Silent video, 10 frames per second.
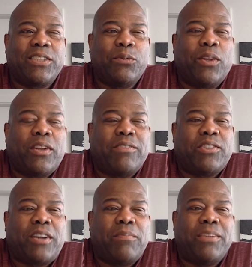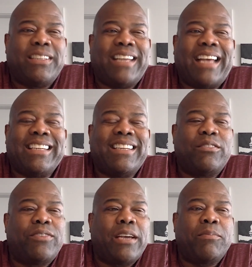see well enough to drive, but that didn't
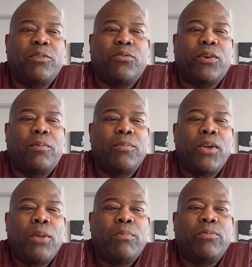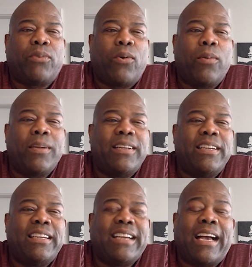affect me from performing in
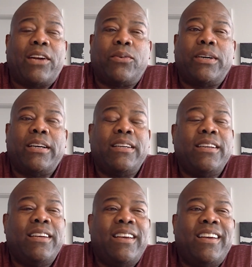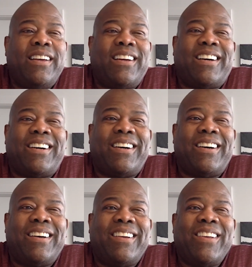any kind of way.
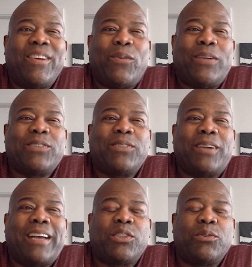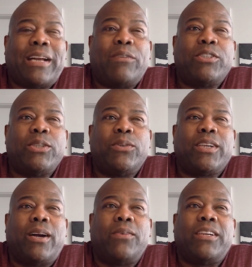When I was doing
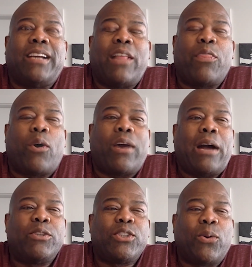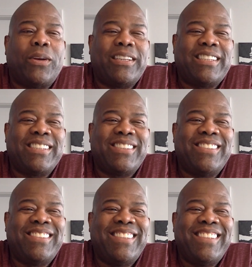Conan, I thought I was going
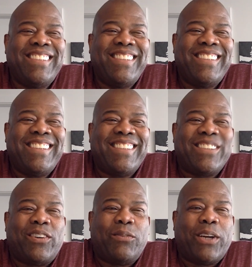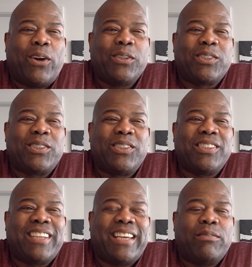to. So in
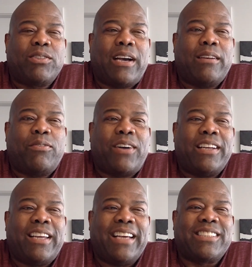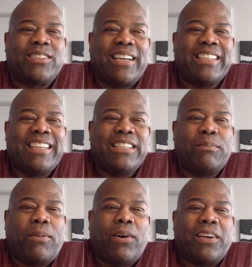rehearsals, they kept trying to find X so I can hit the
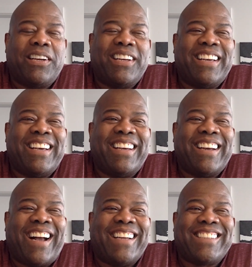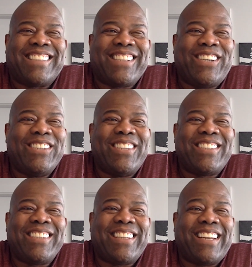mark, and I just couldn't
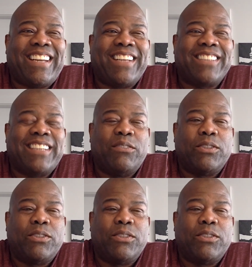see that X. It